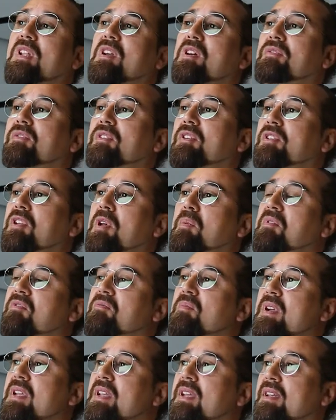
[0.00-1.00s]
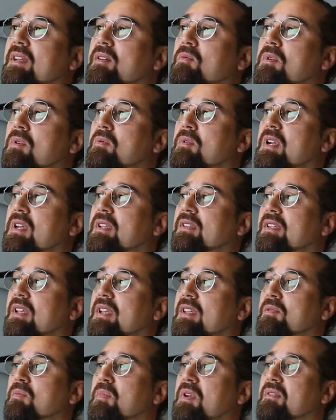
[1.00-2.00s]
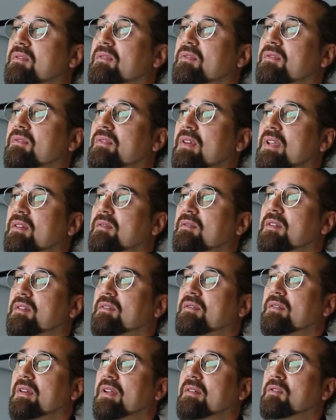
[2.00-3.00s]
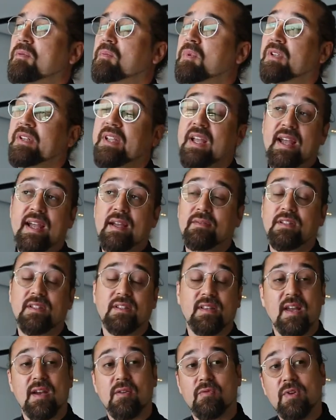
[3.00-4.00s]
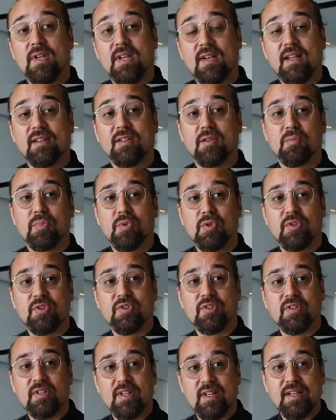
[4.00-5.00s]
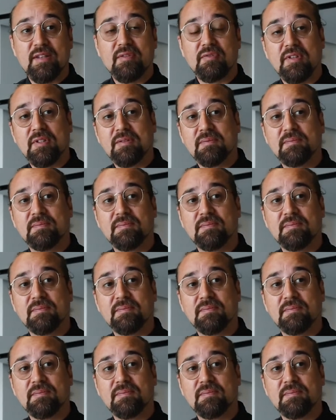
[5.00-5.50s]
Off the top of my head, what would I say is my favorite building? I have to say I really like the Burj Khalifa.